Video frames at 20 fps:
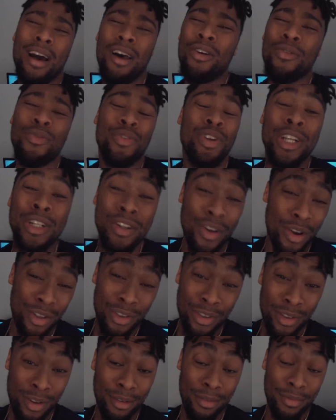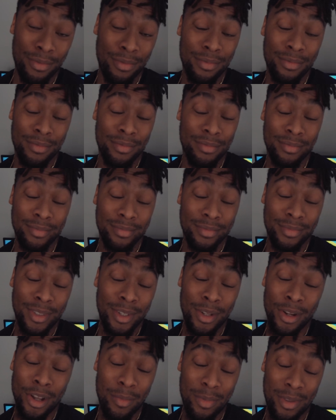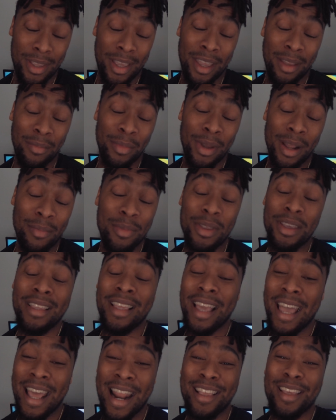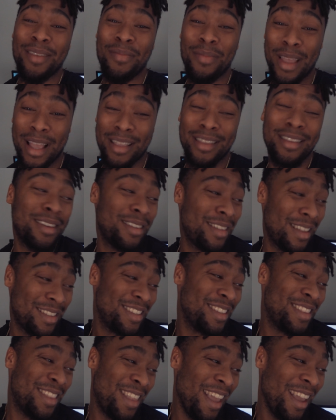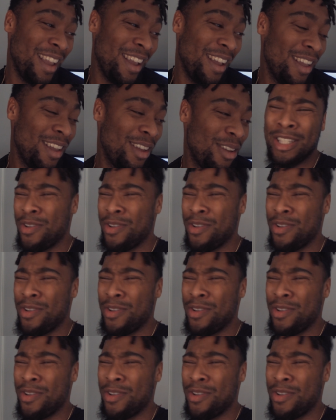I don't really know how to surf. You know what I'm saying? But I'm just saying that's a that's a that's a thing.